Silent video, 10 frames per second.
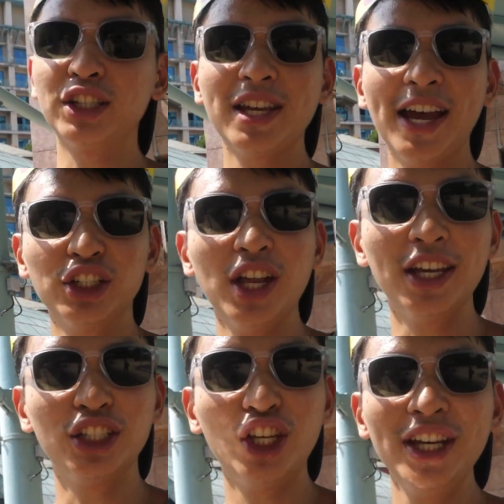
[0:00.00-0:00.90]
I just hatched
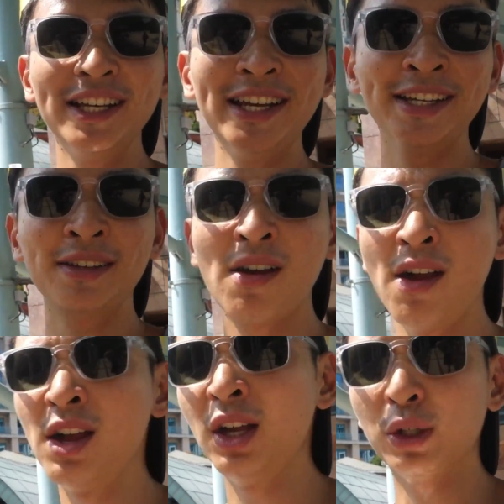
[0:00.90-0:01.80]
a kingling,
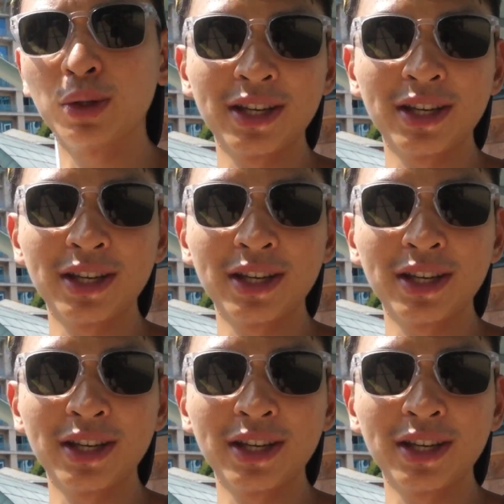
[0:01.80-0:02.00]
which